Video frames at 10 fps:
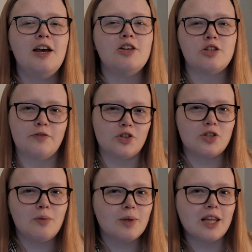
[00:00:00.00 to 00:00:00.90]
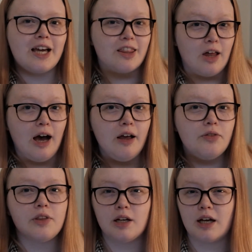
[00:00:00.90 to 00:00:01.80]
So if you're someone like that,
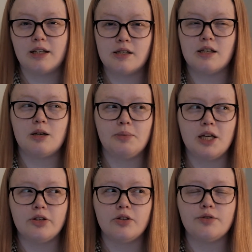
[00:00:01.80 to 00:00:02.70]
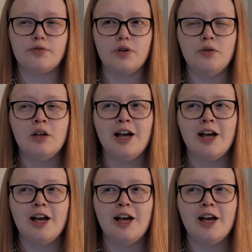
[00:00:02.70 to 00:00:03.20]
then I can see it being useful.